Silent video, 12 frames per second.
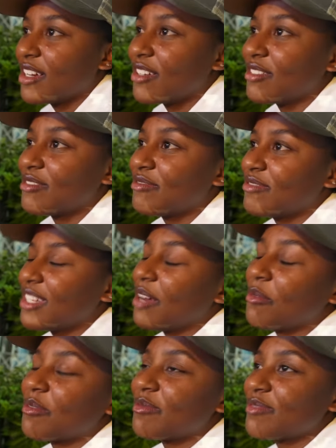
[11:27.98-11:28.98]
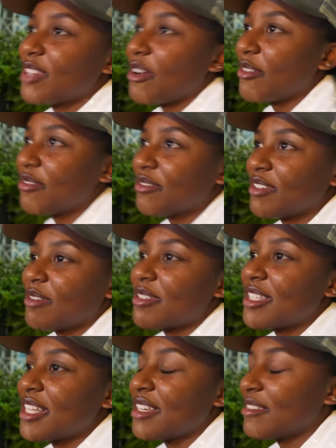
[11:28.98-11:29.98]
no, four. That no, I was
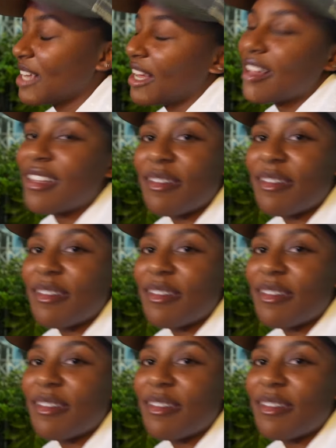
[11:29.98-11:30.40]
thinking. Yeah,